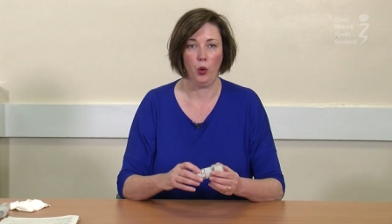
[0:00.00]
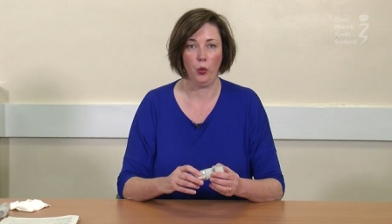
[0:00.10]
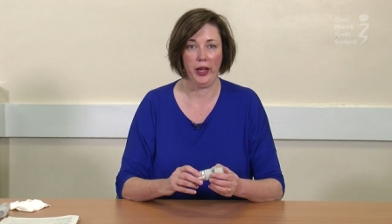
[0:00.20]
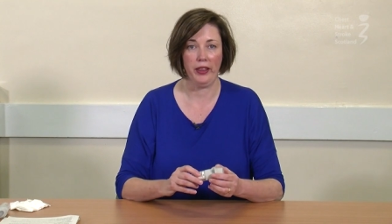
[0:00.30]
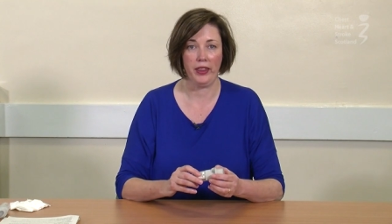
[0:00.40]

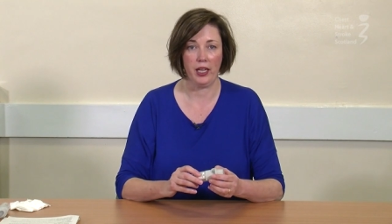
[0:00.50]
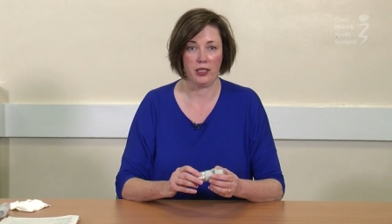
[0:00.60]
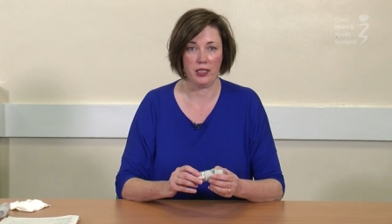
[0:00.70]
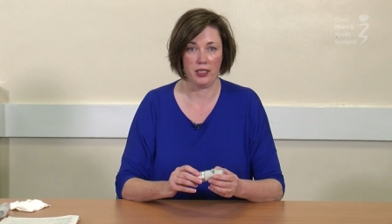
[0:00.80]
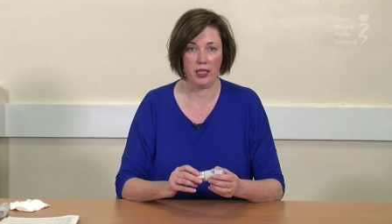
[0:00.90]
wait
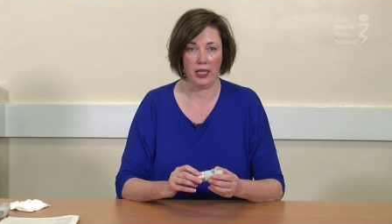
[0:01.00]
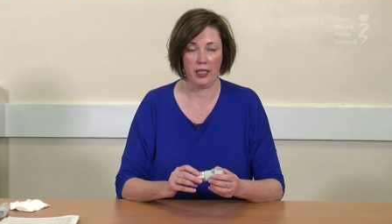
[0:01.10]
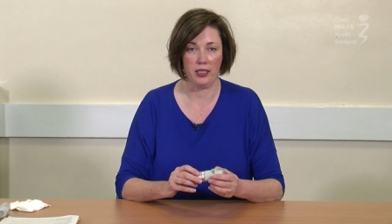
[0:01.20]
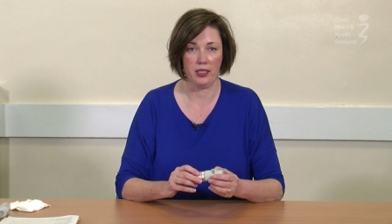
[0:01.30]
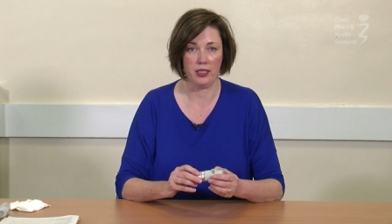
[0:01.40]
30
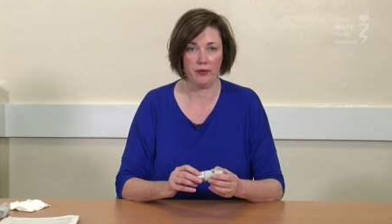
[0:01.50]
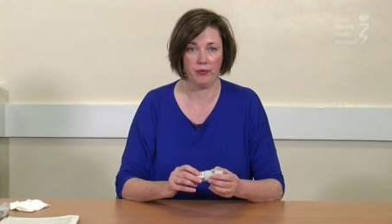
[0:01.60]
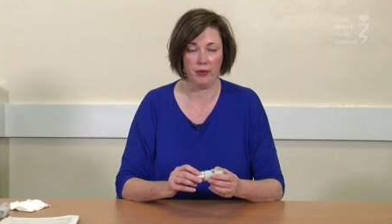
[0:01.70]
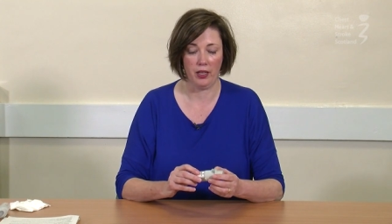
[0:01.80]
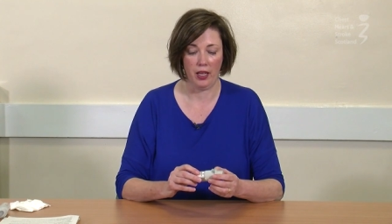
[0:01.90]
seconds
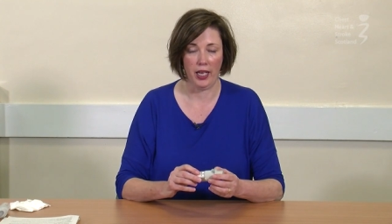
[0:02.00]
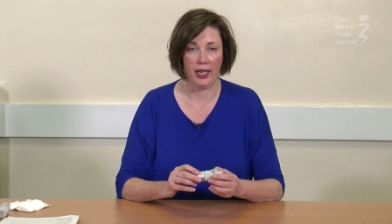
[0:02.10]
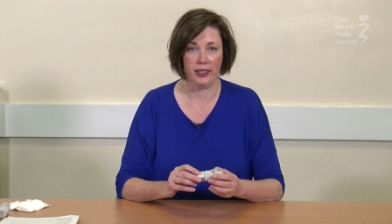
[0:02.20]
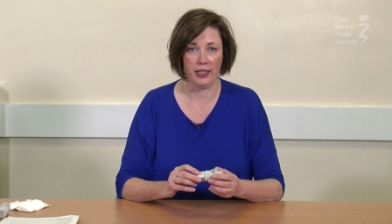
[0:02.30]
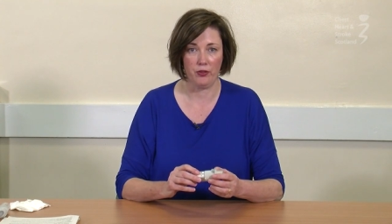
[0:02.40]

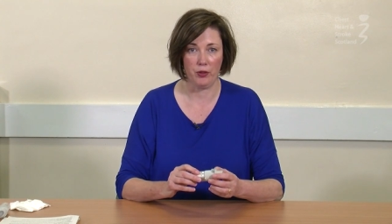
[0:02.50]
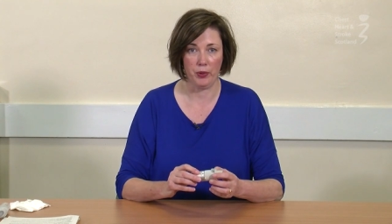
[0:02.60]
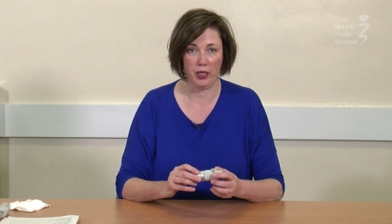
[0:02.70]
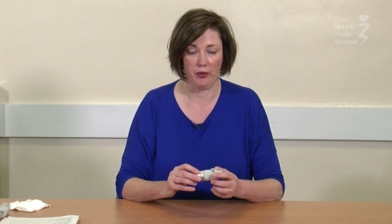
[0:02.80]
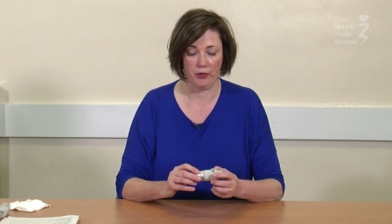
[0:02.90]
and then
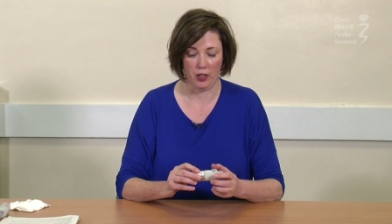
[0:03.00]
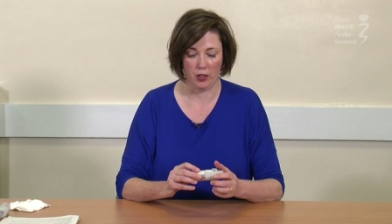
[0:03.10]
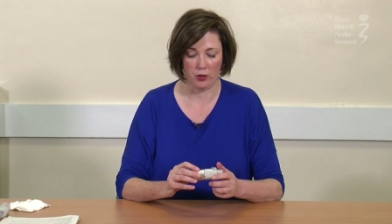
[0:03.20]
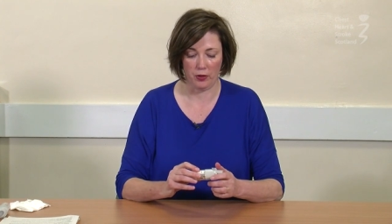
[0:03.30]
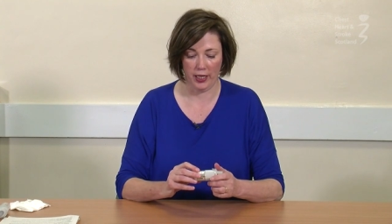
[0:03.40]
repeat. So